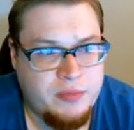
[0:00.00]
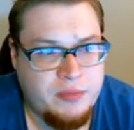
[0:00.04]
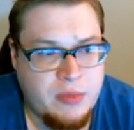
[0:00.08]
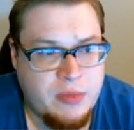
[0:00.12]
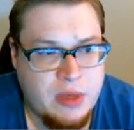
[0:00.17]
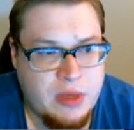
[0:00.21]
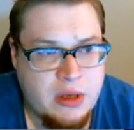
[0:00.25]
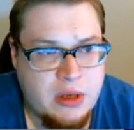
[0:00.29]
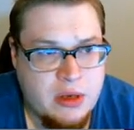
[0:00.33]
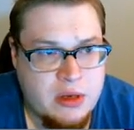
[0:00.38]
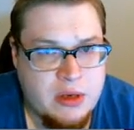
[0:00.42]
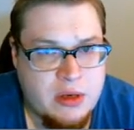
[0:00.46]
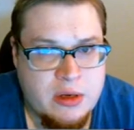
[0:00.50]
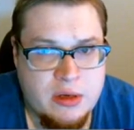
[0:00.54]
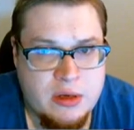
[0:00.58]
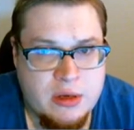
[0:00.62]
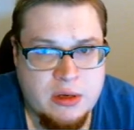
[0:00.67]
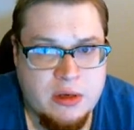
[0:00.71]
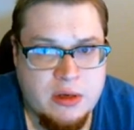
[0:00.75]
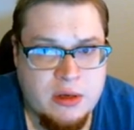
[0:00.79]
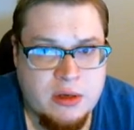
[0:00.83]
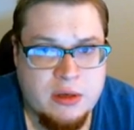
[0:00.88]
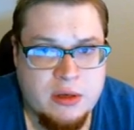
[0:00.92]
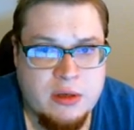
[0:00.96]

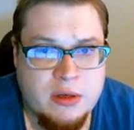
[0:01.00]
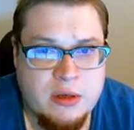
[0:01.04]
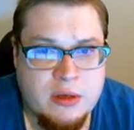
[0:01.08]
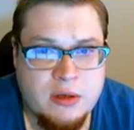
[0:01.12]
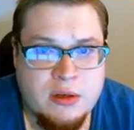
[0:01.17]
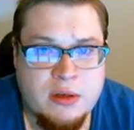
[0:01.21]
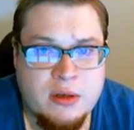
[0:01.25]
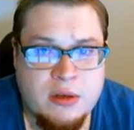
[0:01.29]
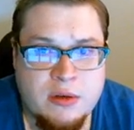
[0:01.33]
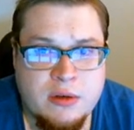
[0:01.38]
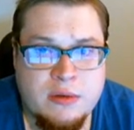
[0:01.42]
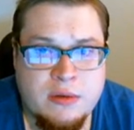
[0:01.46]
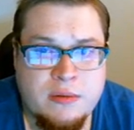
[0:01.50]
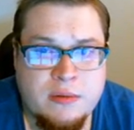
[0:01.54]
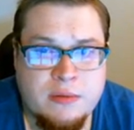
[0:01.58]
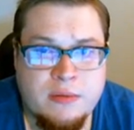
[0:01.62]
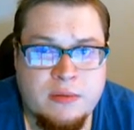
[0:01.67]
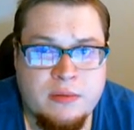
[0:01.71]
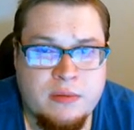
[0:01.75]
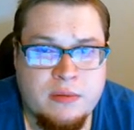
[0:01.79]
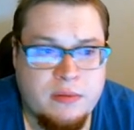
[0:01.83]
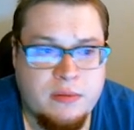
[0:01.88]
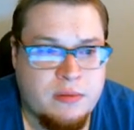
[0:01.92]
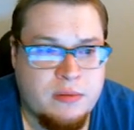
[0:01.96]

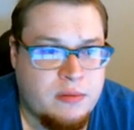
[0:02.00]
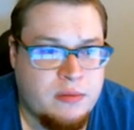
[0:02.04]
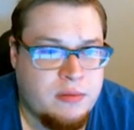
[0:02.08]
Nobody speaks.